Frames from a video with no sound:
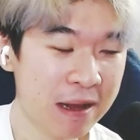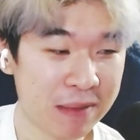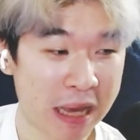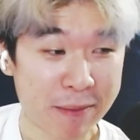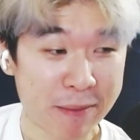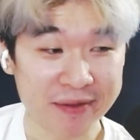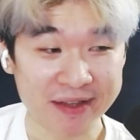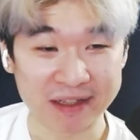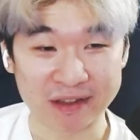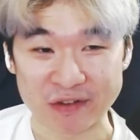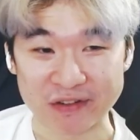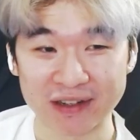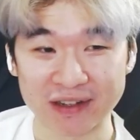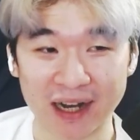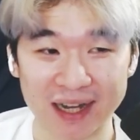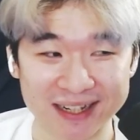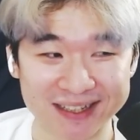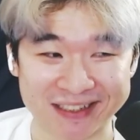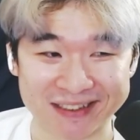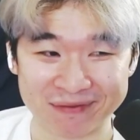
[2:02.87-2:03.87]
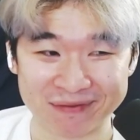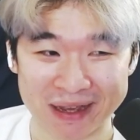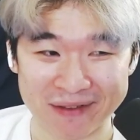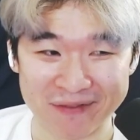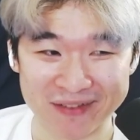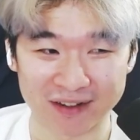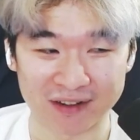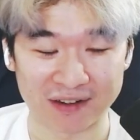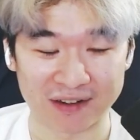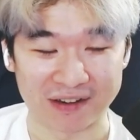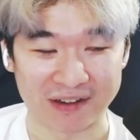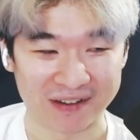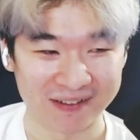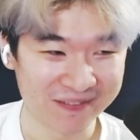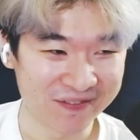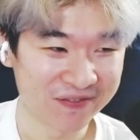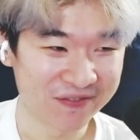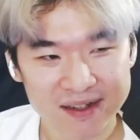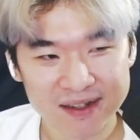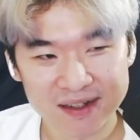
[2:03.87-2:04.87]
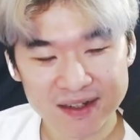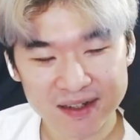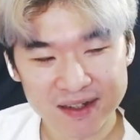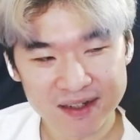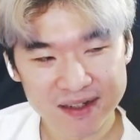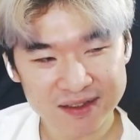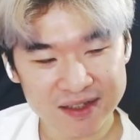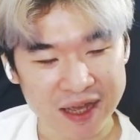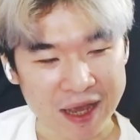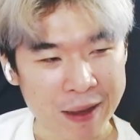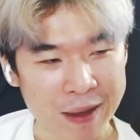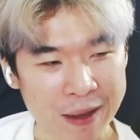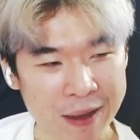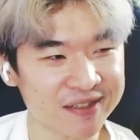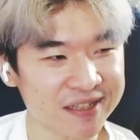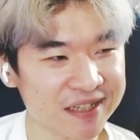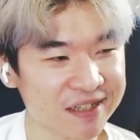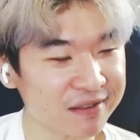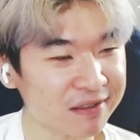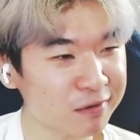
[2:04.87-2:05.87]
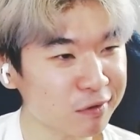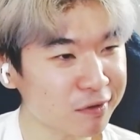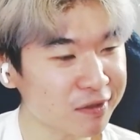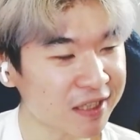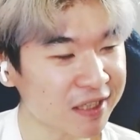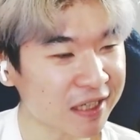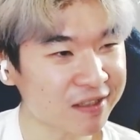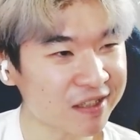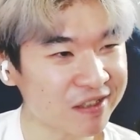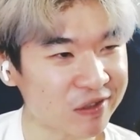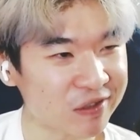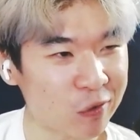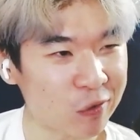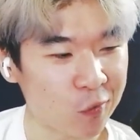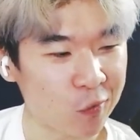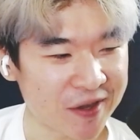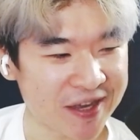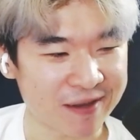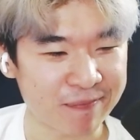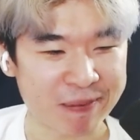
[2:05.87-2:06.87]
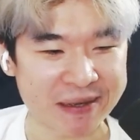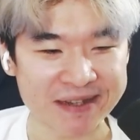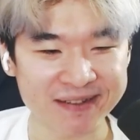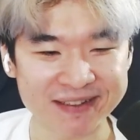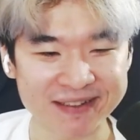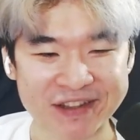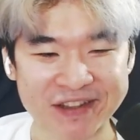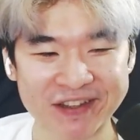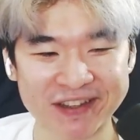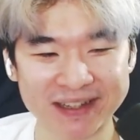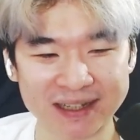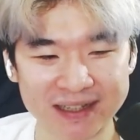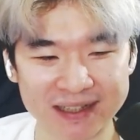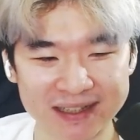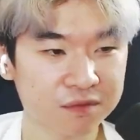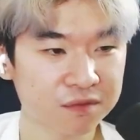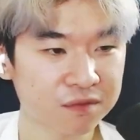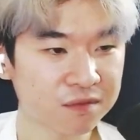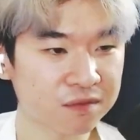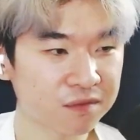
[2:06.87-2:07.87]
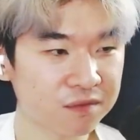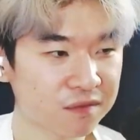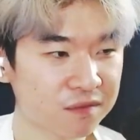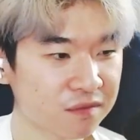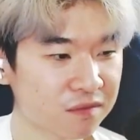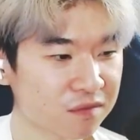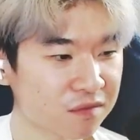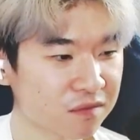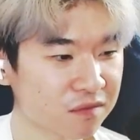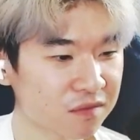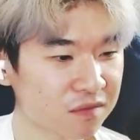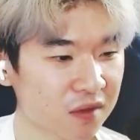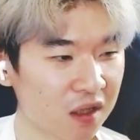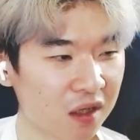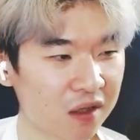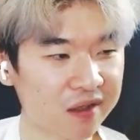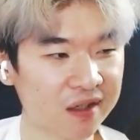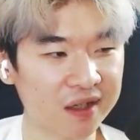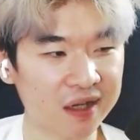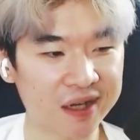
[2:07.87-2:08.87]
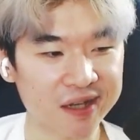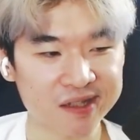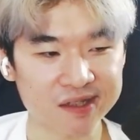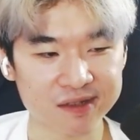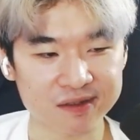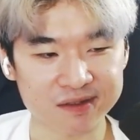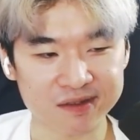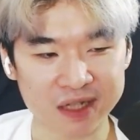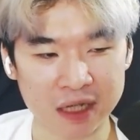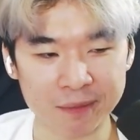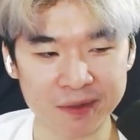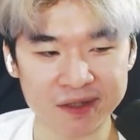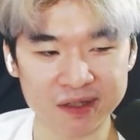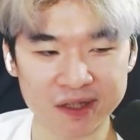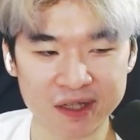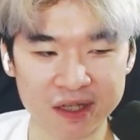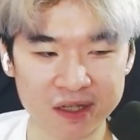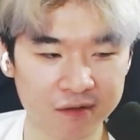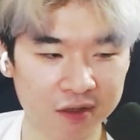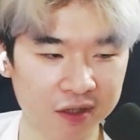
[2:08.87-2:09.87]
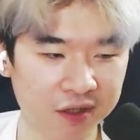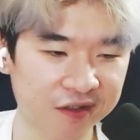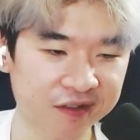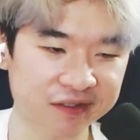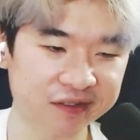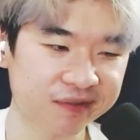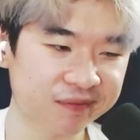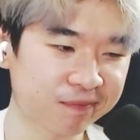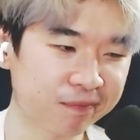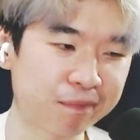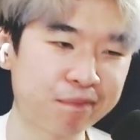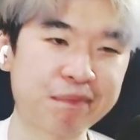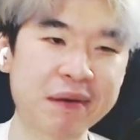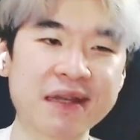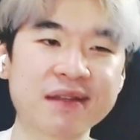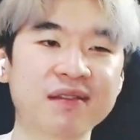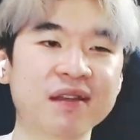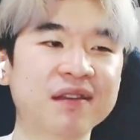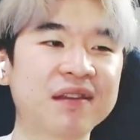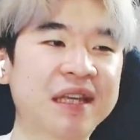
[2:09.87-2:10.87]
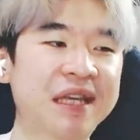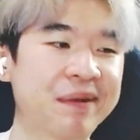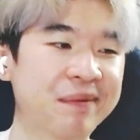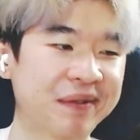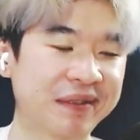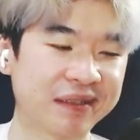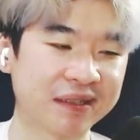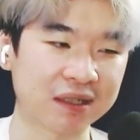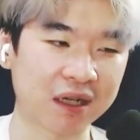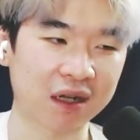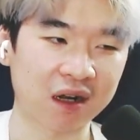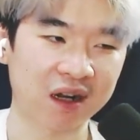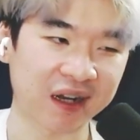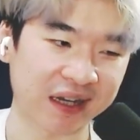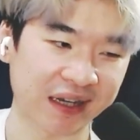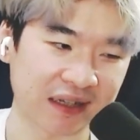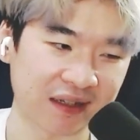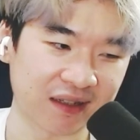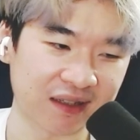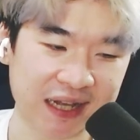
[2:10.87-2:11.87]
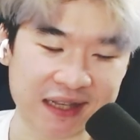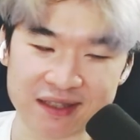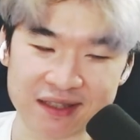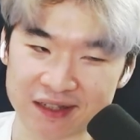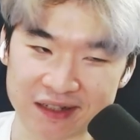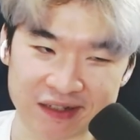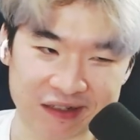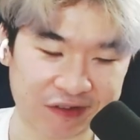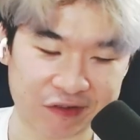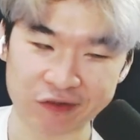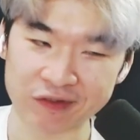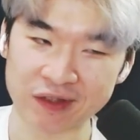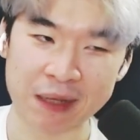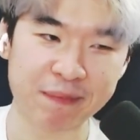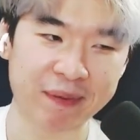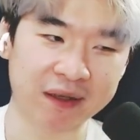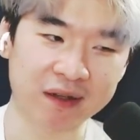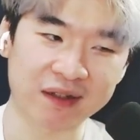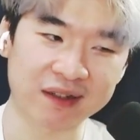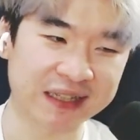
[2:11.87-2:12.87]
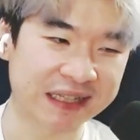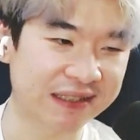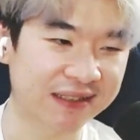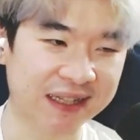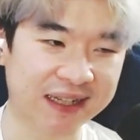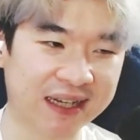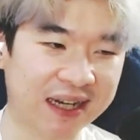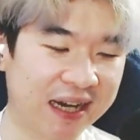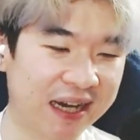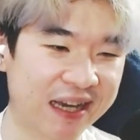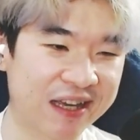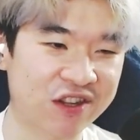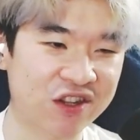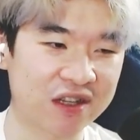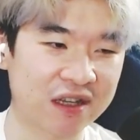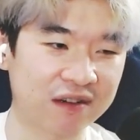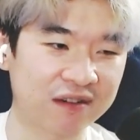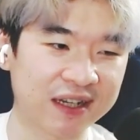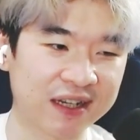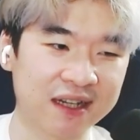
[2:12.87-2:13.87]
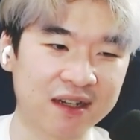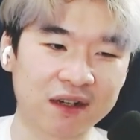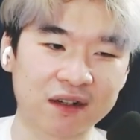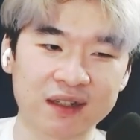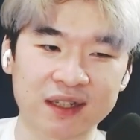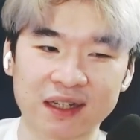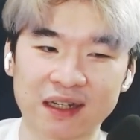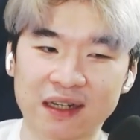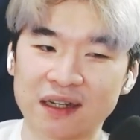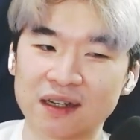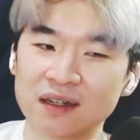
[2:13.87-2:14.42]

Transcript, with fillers: Maybe the two goddesses, maybe the girl. The MC just looks like such a weak piece of shit. Okay, just summon the heroes, beat the demons. Alright, that's their typical isekai shit, right? Okay.